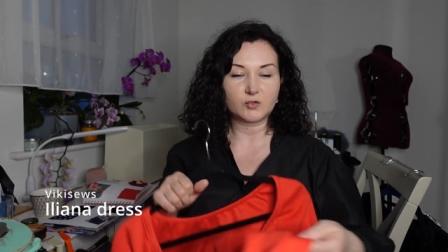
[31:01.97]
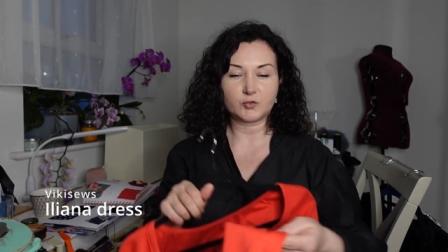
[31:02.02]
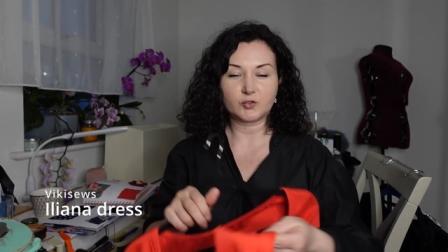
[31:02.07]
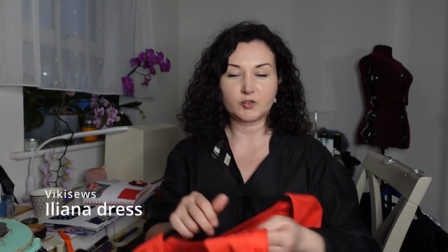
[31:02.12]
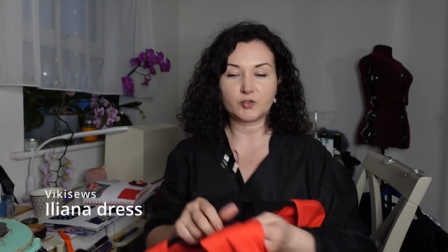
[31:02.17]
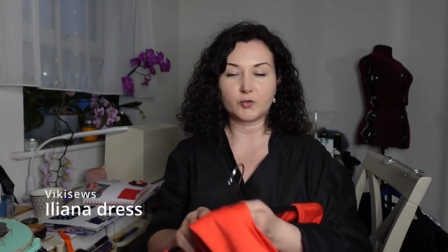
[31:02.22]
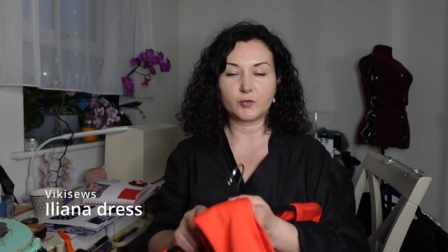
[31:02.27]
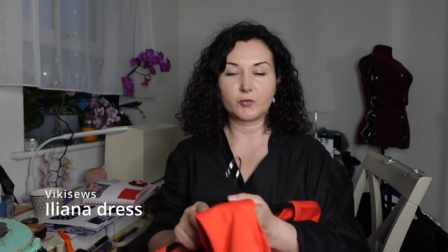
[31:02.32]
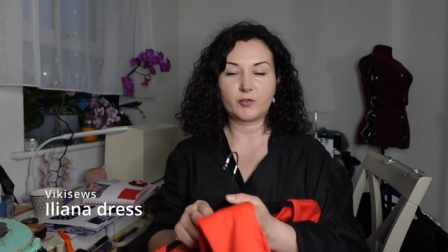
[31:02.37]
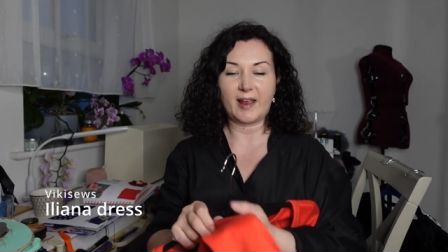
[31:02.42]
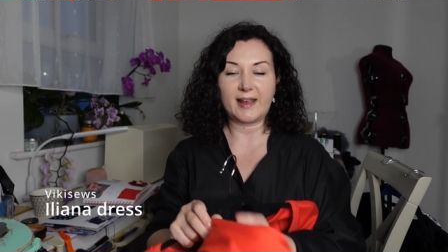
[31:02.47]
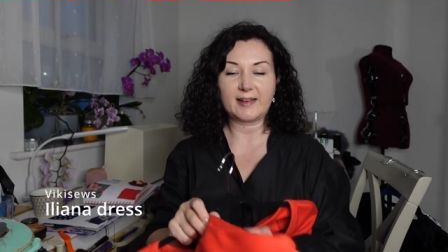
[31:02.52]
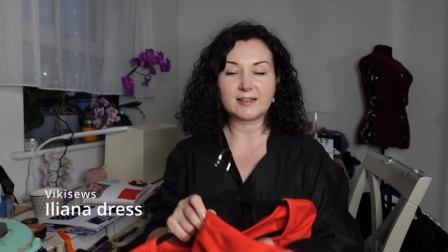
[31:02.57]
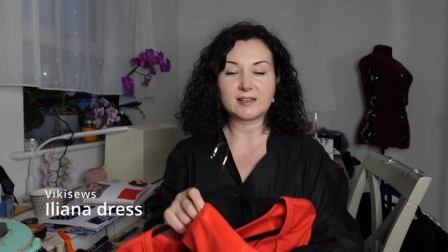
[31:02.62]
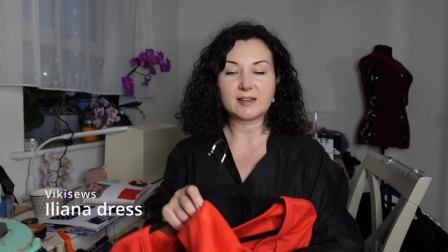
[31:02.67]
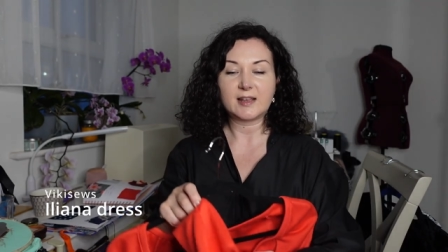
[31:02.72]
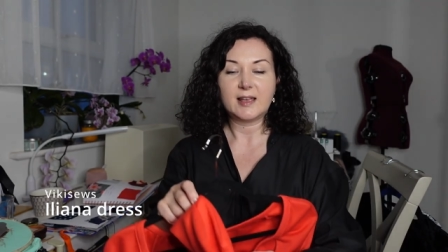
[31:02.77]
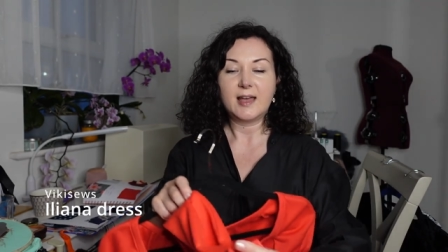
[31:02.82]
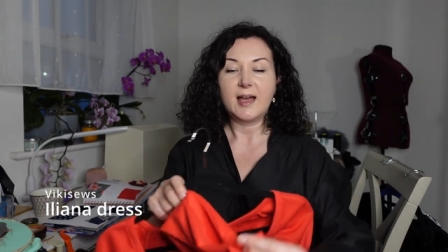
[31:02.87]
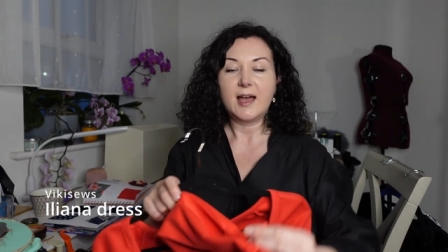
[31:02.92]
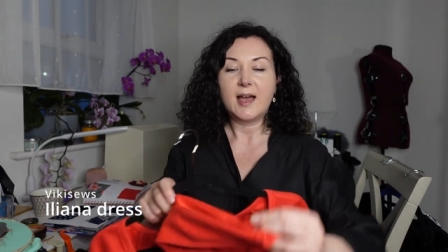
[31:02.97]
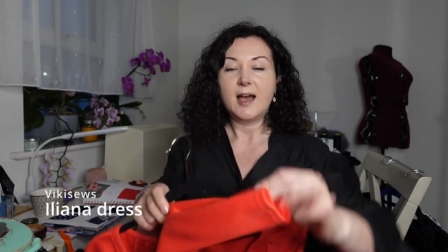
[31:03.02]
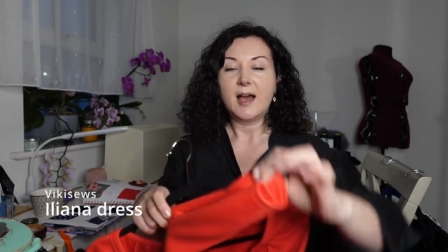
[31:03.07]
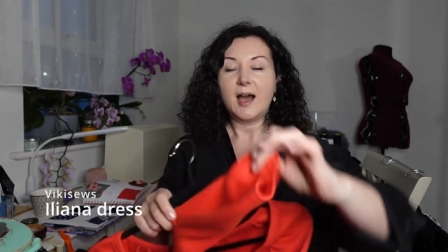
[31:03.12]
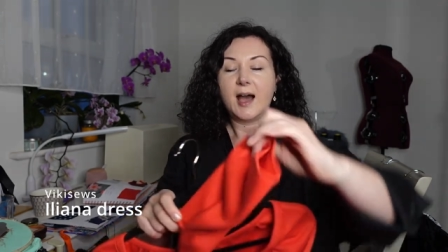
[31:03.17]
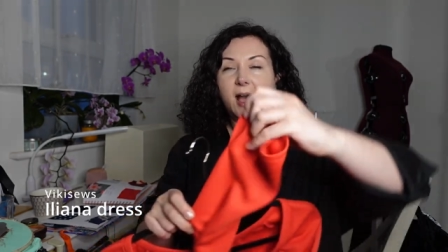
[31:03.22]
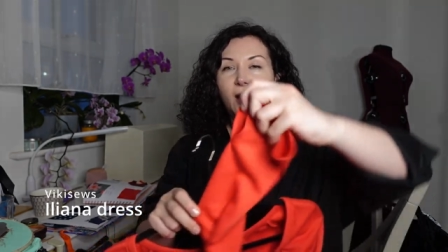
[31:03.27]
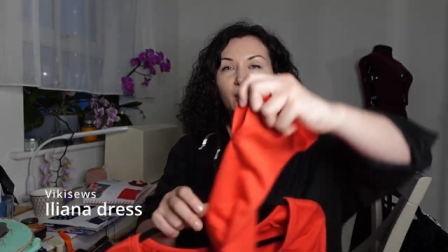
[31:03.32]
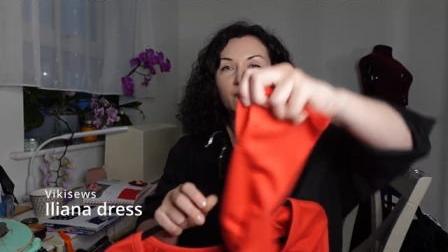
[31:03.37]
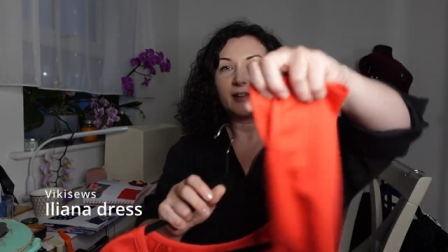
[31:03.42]
true red
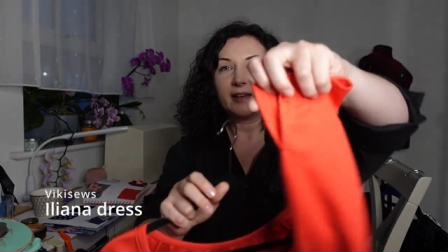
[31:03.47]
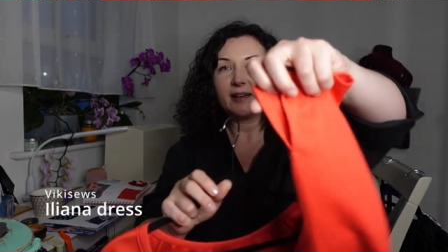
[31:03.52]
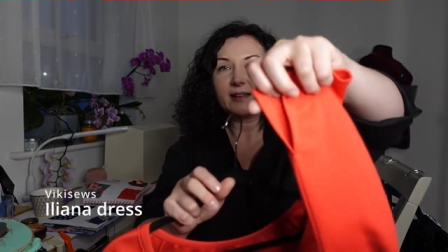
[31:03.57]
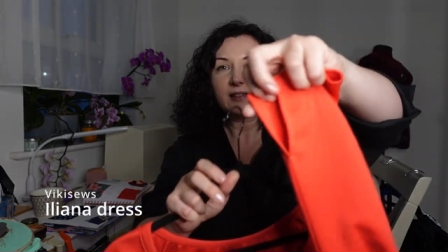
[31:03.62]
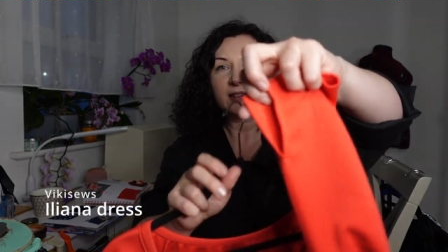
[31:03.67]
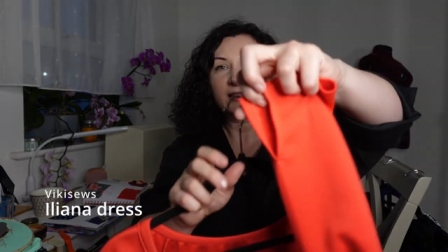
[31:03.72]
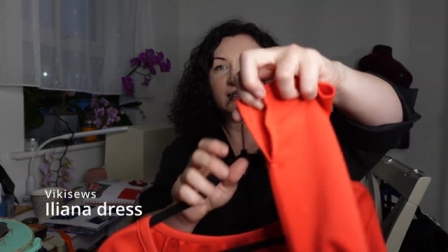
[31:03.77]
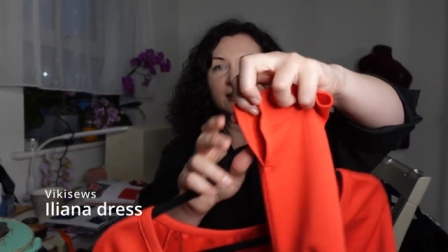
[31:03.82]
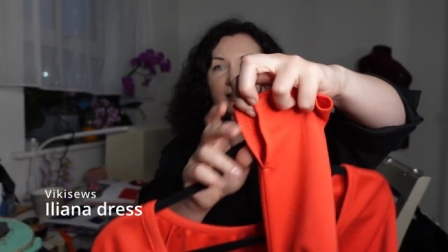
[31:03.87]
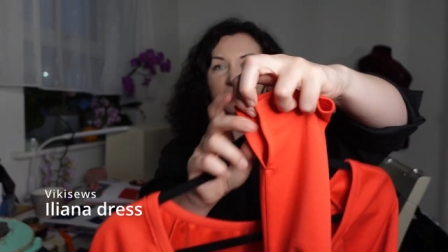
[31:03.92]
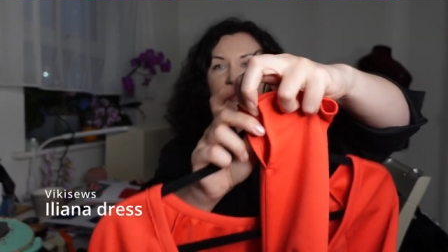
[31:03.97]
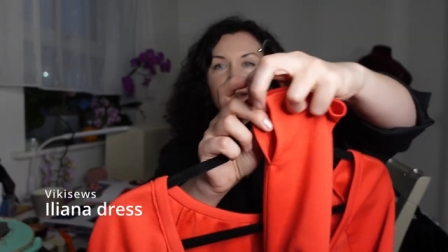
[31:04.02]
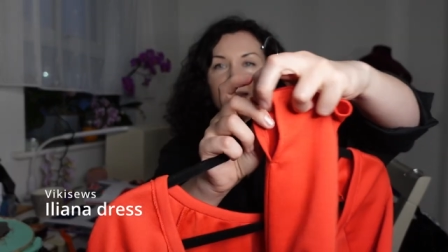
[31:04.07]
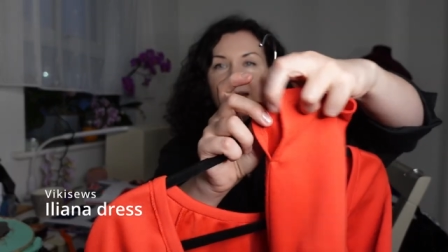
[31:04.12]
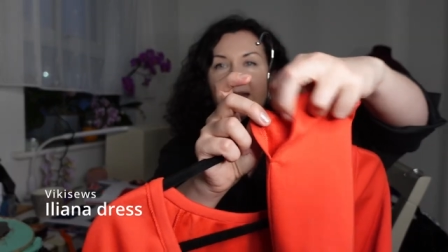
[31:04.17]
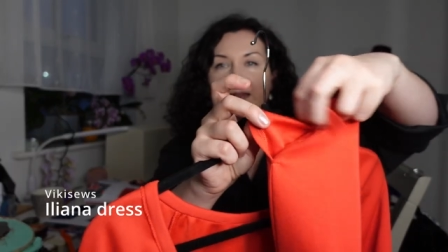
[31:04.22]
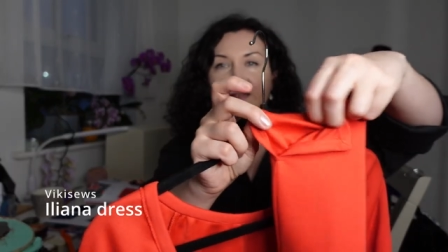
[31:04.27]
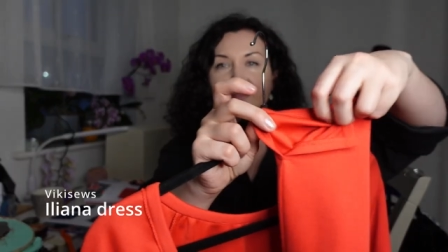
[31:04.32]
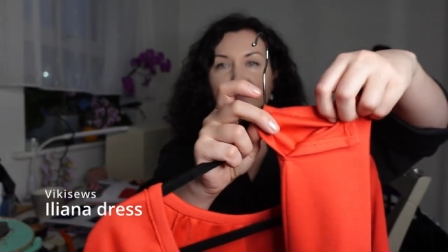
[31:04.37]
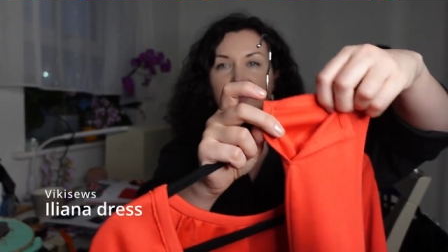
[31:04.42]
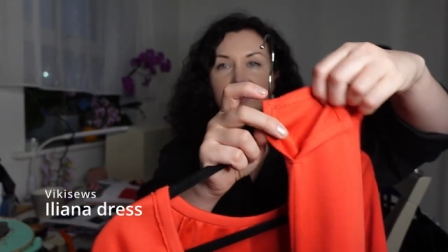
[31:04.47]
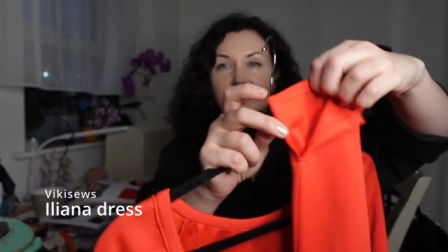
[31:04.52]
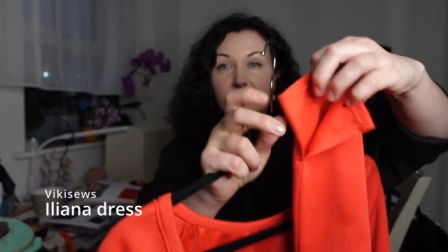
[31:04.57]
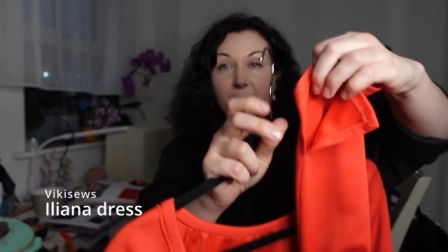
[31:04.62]
I've lengthened the sleeves